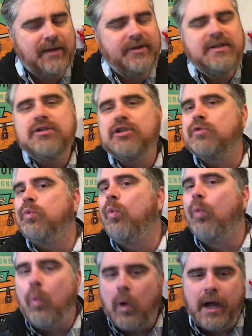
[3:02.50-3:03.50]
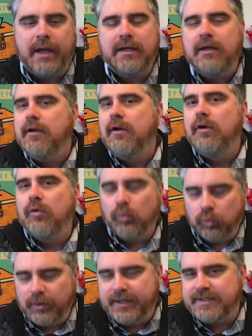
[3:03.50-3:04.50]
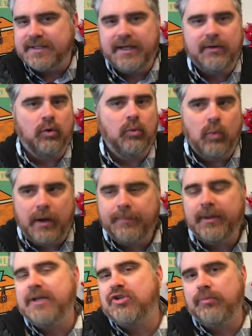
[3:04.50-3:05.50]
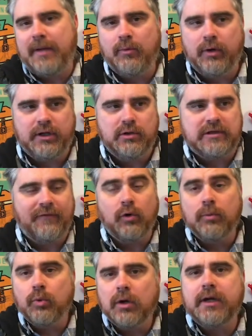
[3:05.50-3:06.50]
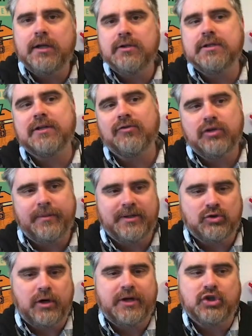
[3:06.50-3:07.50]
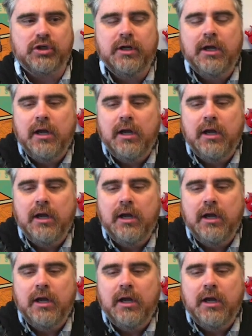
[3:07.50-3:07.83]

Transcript: this is just one reason or one place you may want to use it for. We're going to use this for demonstration